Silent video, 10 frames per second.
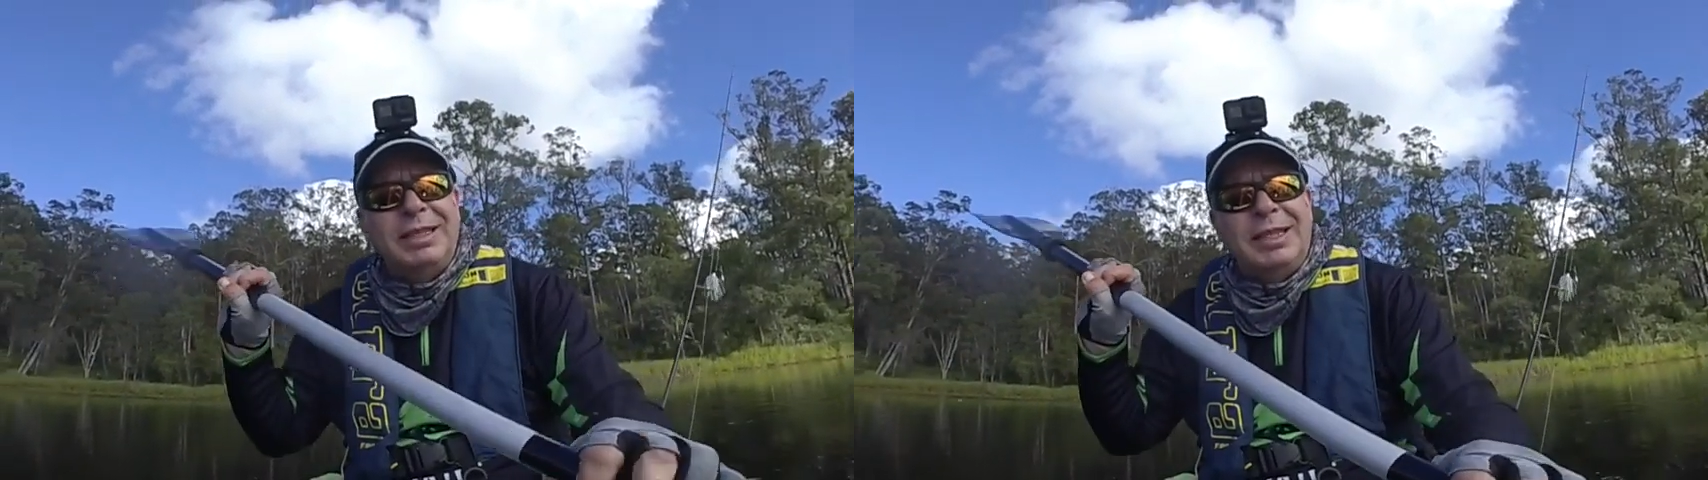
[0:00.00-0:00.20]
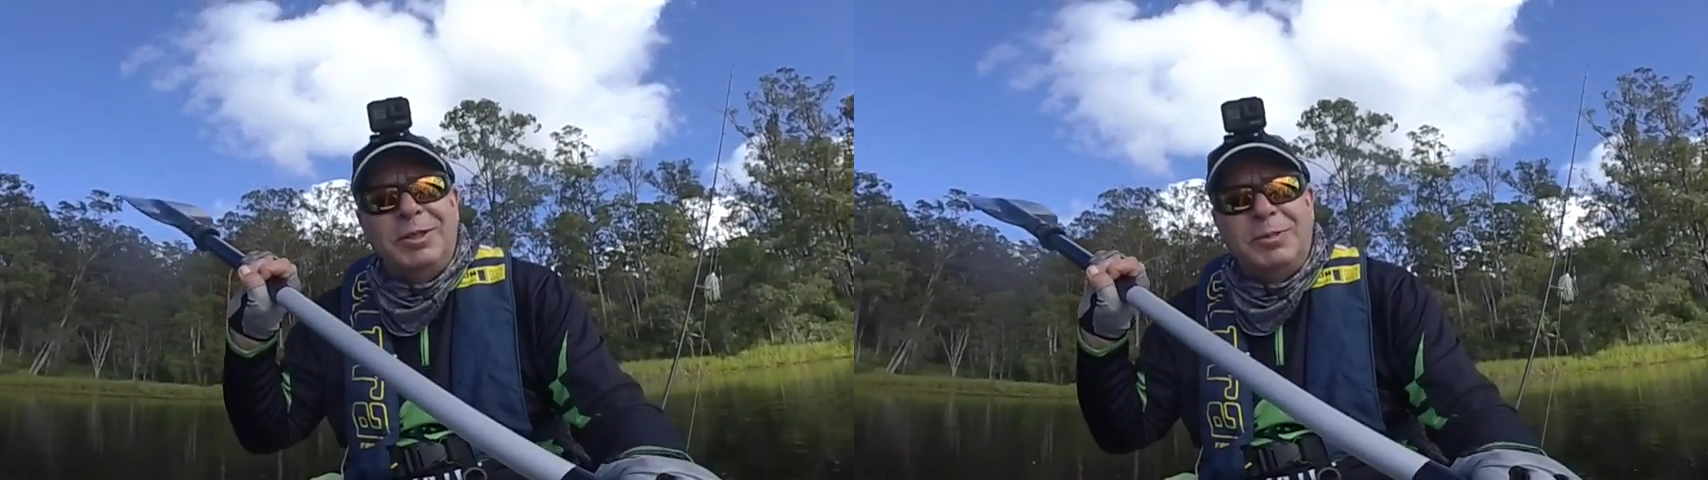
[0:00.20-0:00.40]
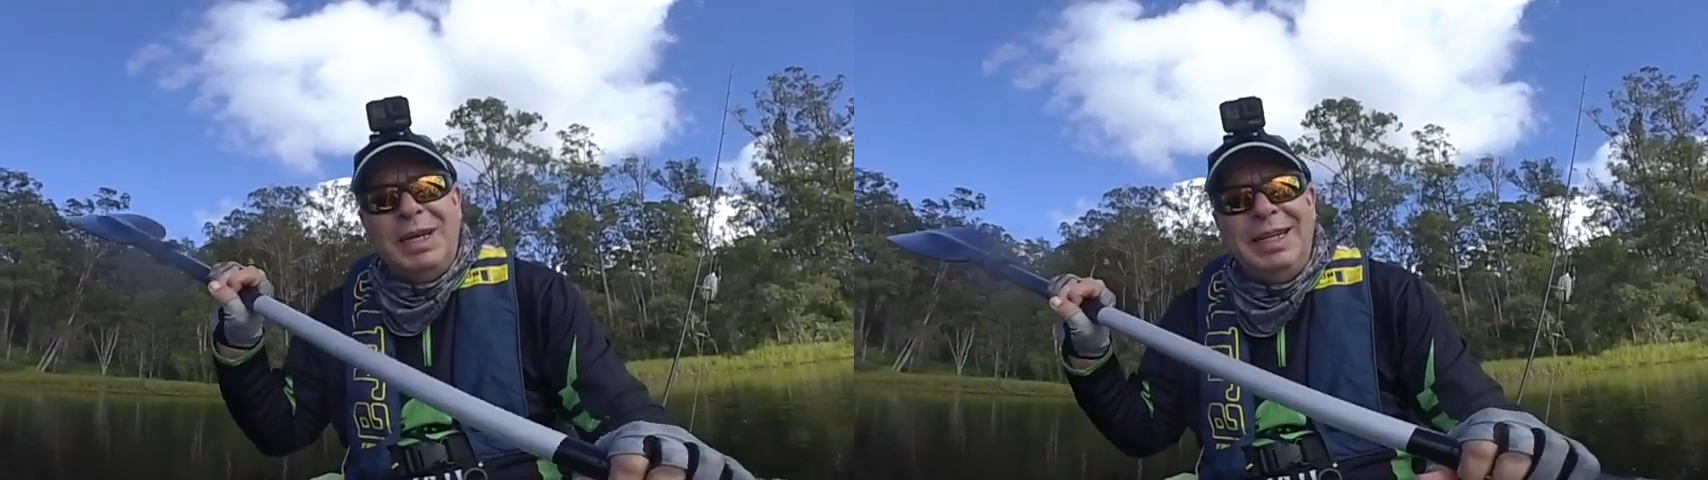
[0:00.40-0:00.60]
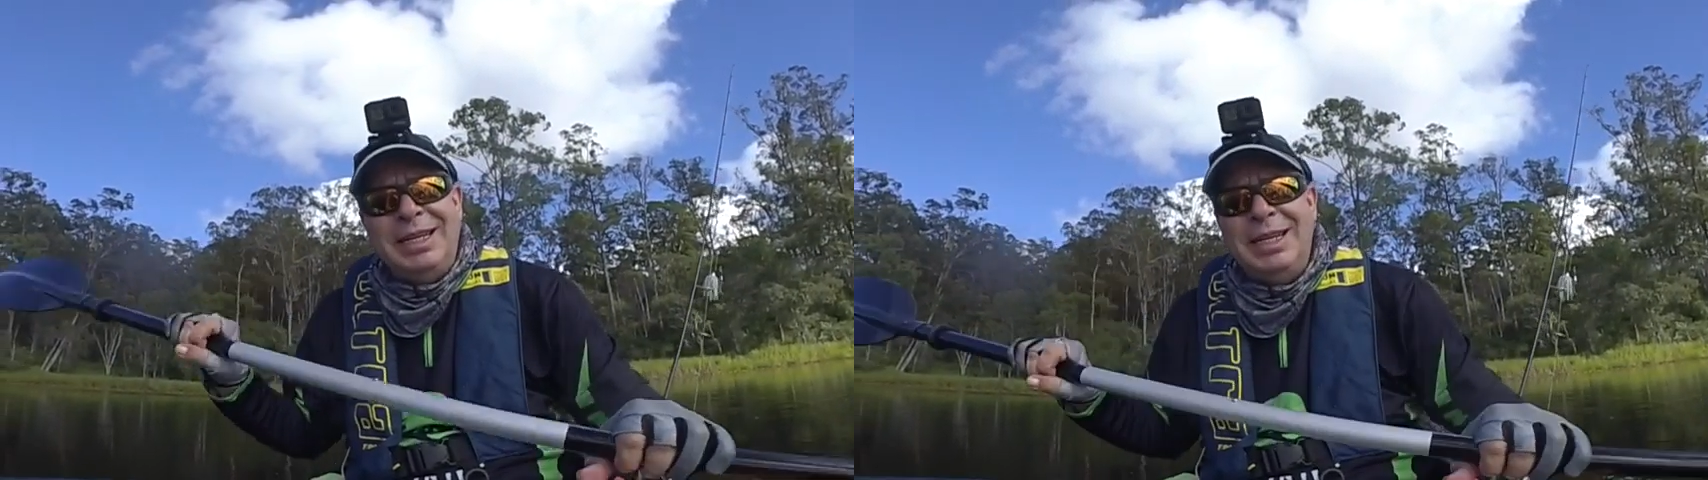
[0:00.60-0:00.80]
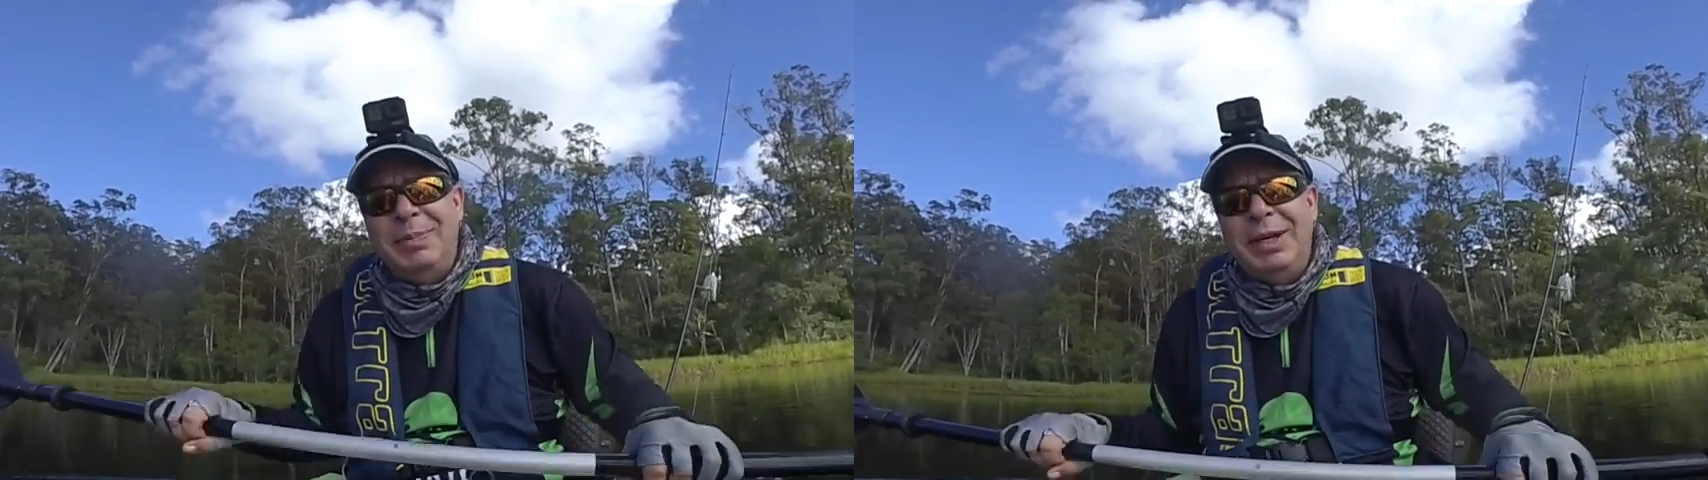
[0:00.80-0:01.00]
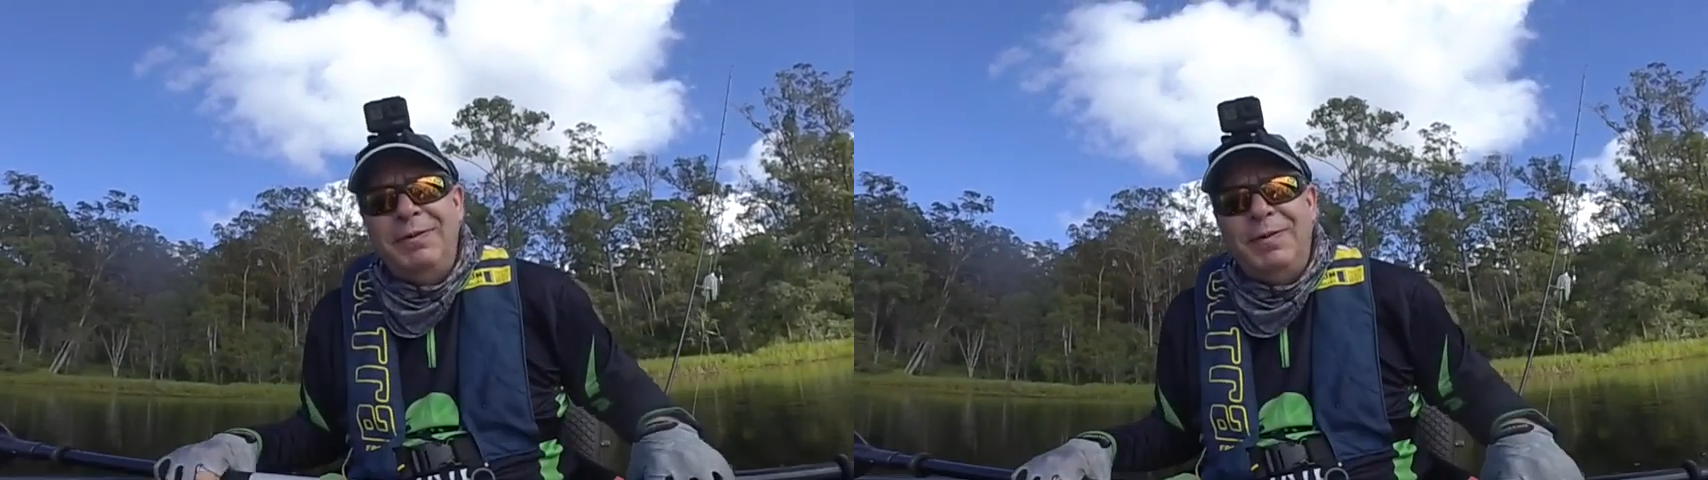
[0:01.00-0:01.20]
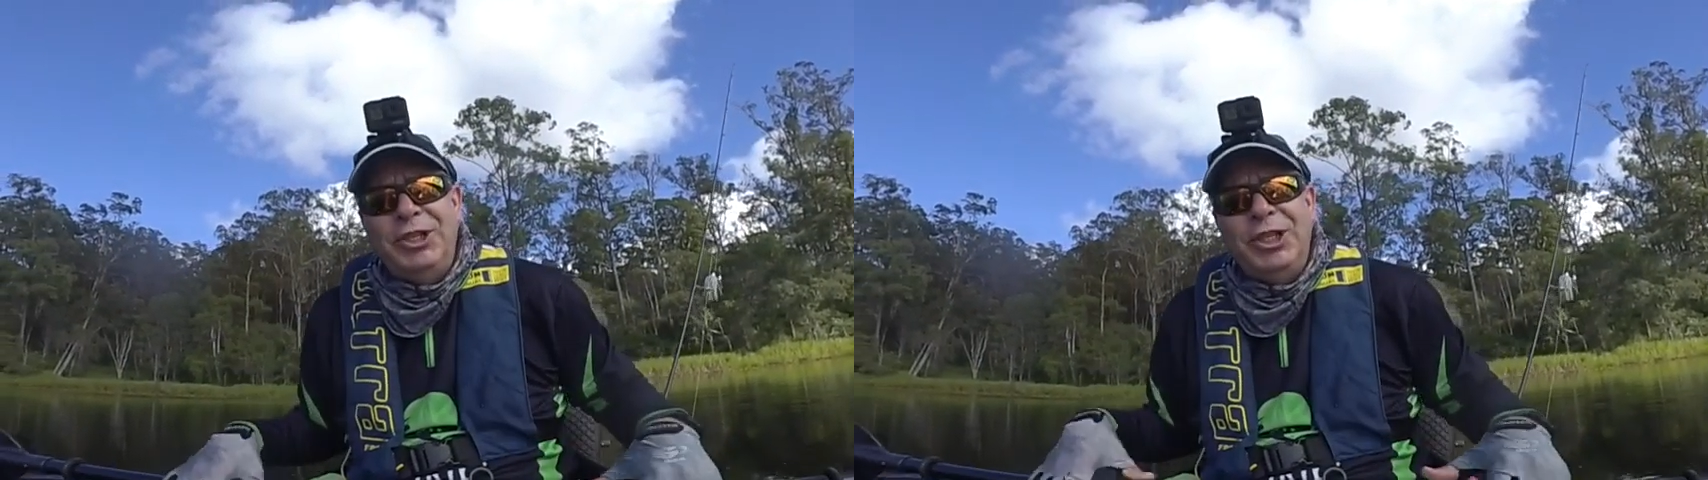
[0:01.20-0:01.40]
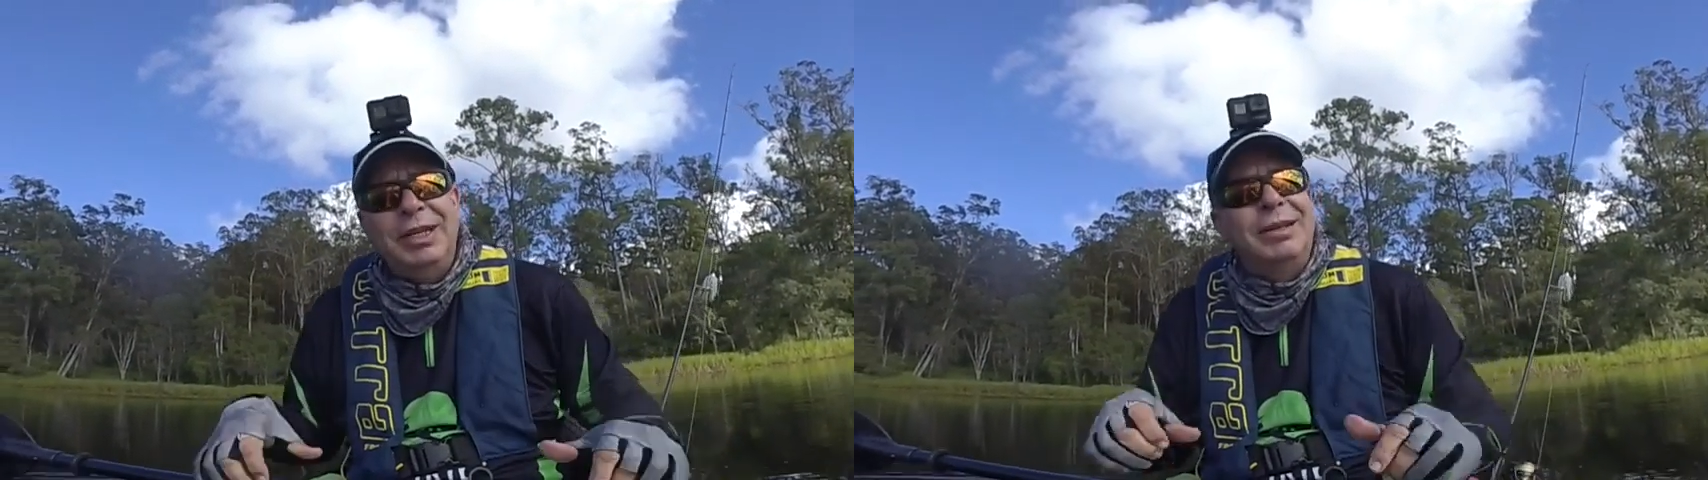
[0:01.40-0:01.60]
so it's PTP
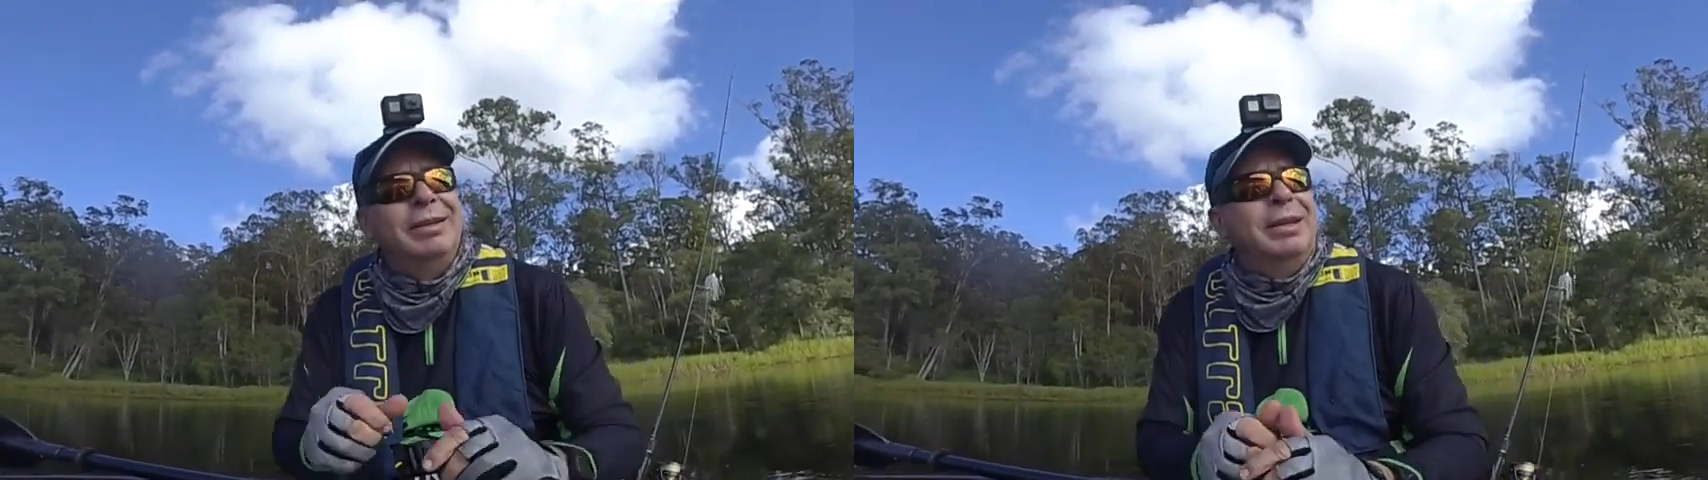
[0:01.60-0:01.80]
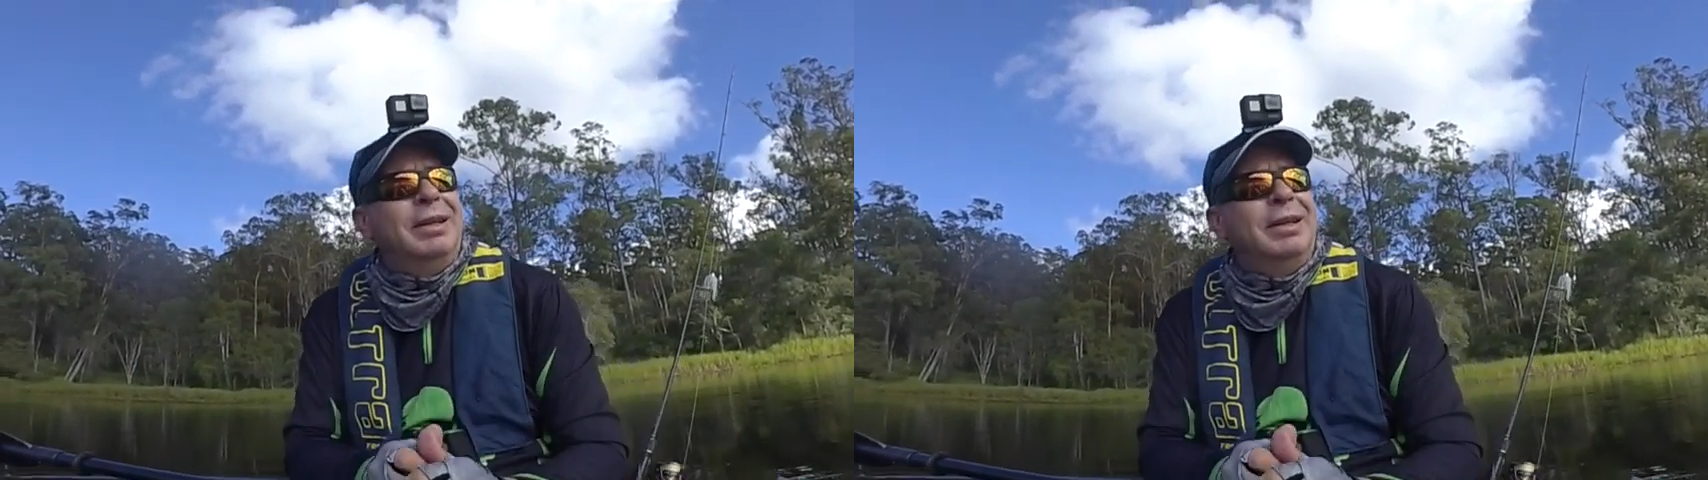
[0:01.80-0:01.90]
fishing.